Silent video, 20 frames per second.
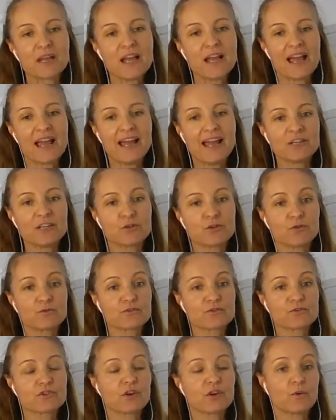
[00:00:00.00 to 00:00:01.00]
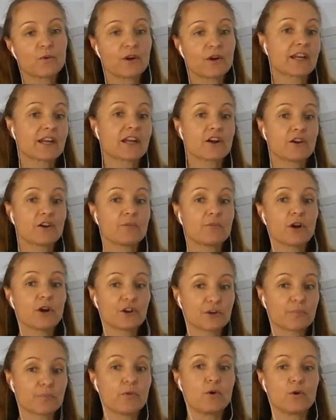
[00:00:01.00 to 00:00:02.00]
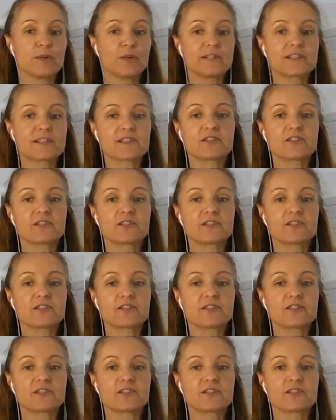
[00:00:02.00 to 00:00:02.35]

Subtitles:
and also working on motor points.